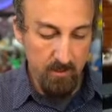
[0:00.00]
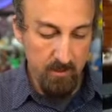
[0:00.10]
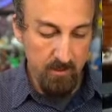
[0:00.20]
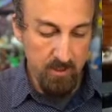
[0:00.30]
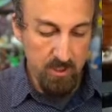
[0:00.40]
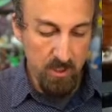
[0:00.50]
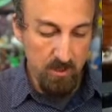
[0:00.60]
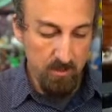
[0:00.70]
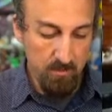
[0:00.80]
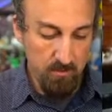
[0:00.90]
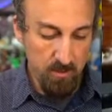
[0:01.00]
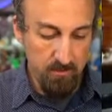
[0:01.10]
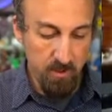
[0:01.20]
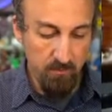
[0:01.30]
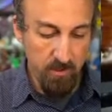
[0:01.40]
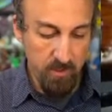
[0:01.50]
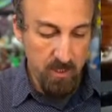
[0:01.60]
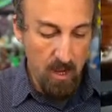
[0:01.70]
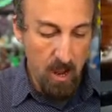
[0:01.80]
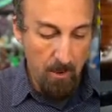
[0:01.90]
the shell comes over the
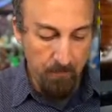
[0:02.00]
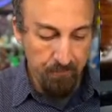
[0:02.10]
top,